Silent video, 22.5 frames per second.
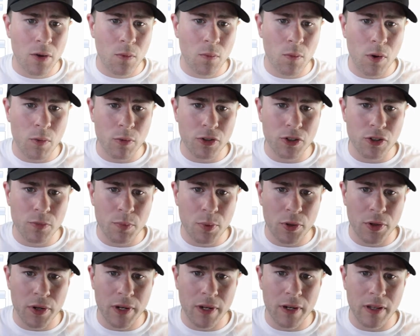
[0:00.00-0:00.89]
What would you
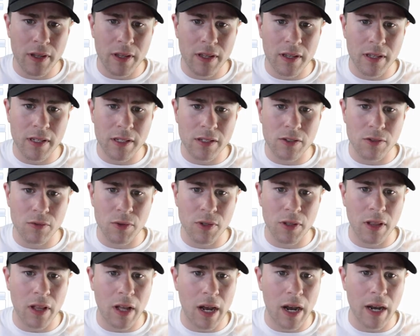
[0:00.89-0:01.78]
put in the
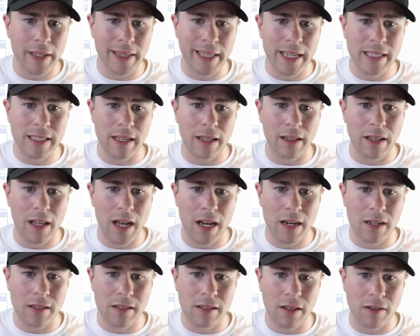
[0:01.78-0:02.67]
history log? That's a
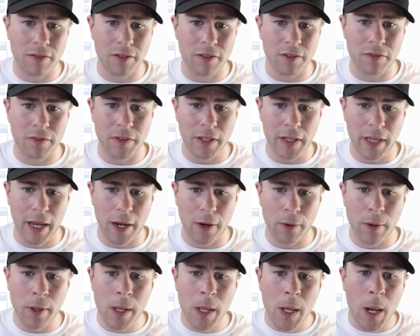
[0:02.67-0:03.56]
lot of stuff to fill
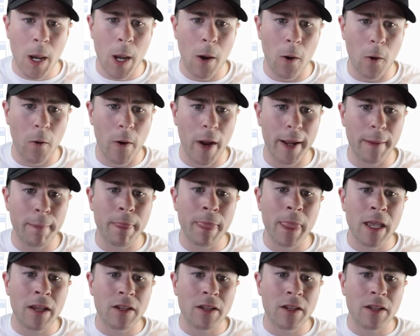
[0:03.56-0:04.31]
out. All right.